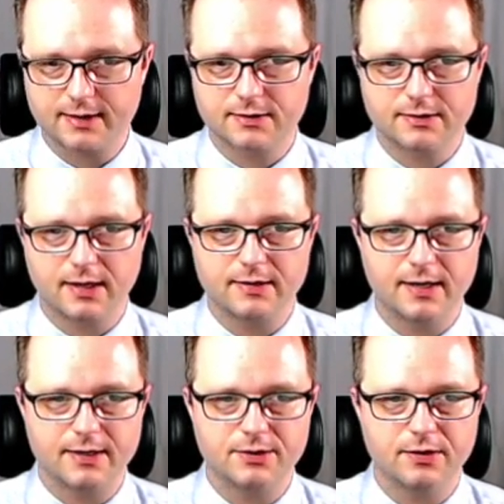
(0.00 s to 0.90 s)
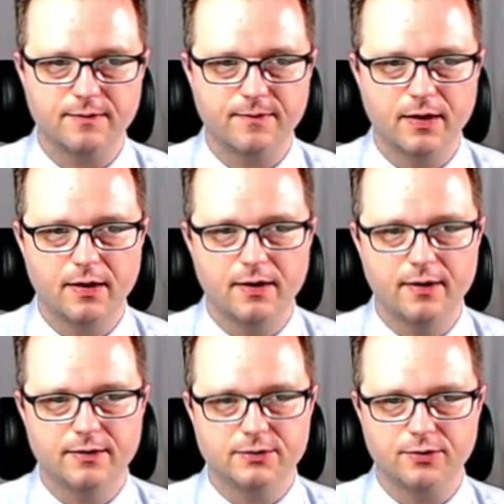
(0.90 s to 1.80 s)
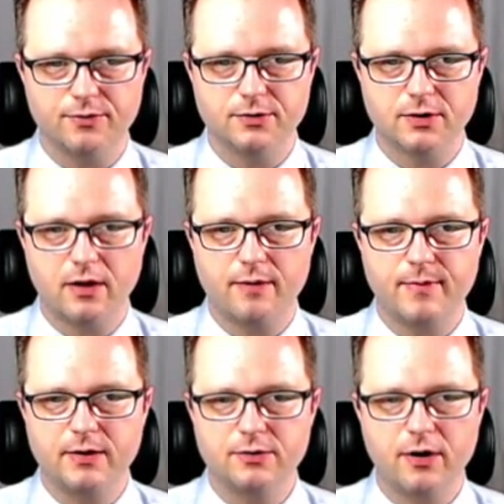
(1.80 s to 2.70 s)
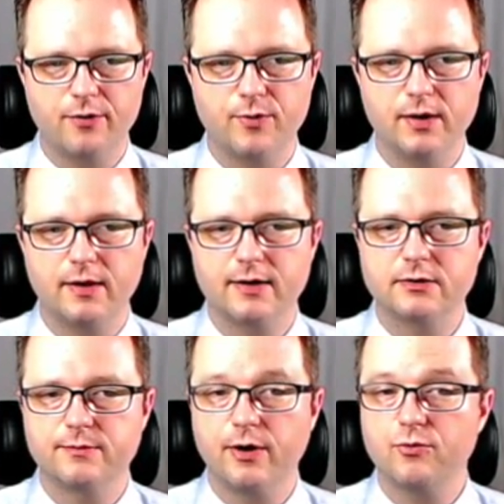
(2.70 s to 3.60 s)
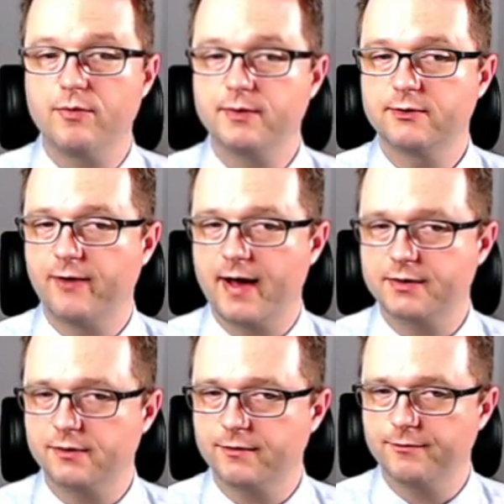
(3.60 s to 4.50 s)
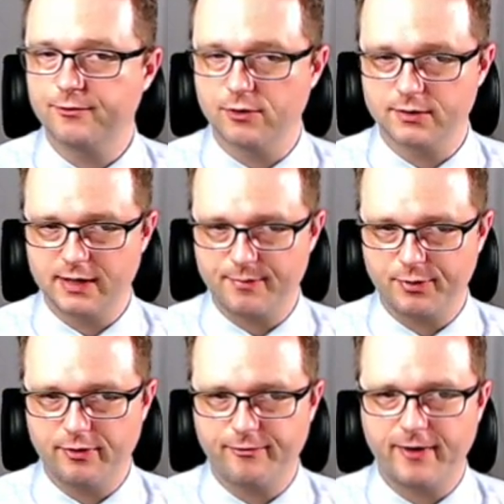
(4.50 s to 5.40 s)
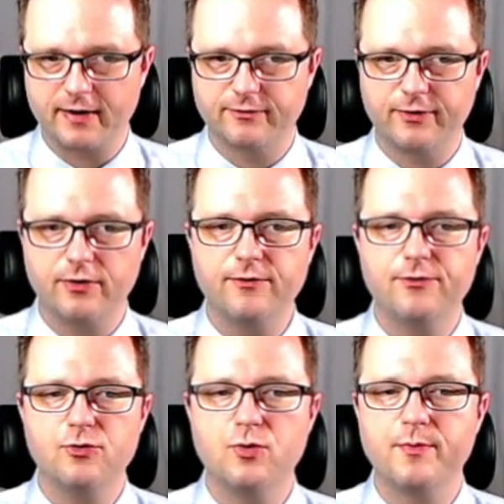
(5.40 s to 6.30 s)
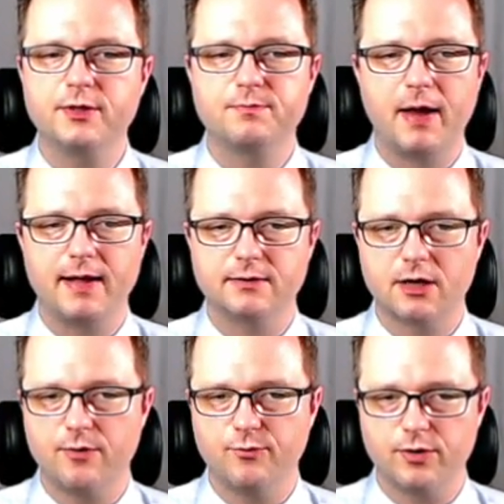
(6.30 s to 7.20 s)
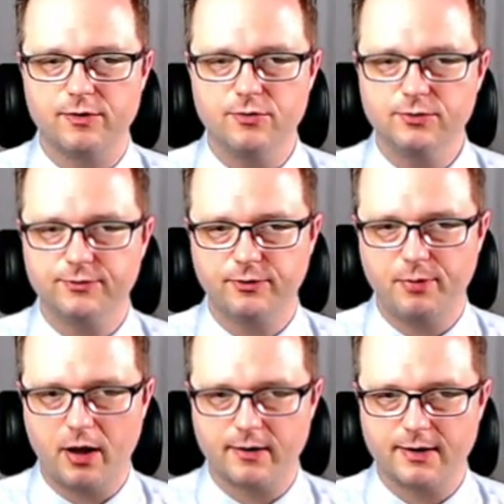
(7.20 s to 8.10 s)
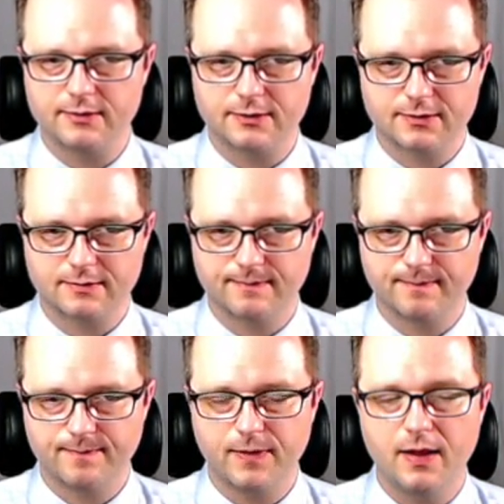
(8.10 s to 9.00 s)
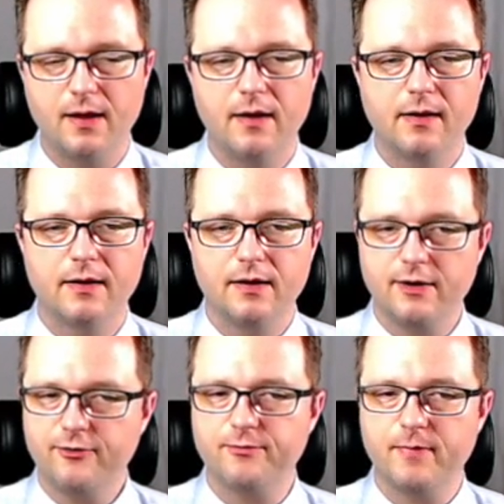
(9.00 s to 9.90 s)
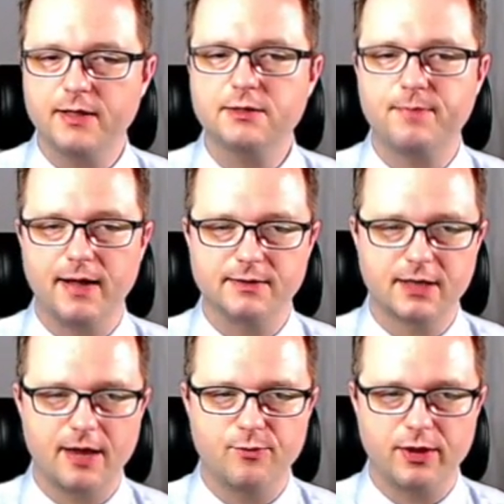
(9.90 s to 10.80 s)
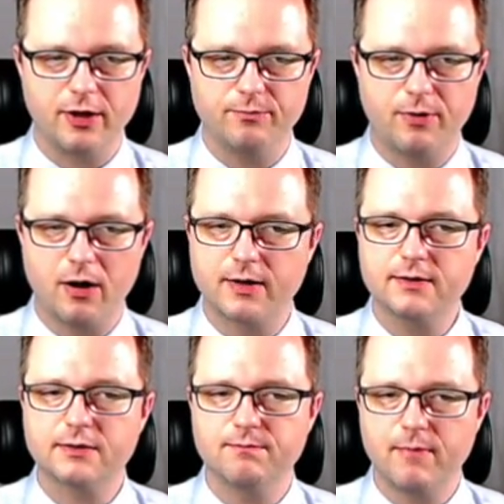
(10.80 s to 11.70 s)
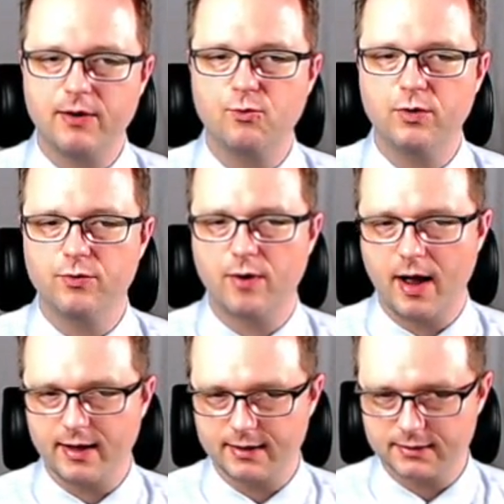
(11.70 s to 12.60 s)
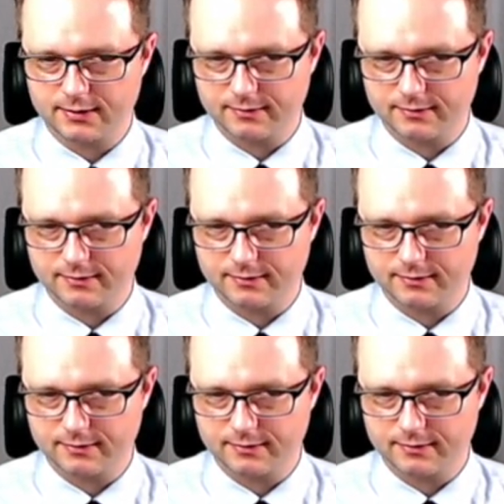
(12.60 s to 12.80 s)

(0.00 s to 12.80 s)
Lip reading: citation. So there's a lot men do not realize about women's fashion. For example, the fact very few women's pants come with useful pockets. If men's pants came without pockets, men would riot.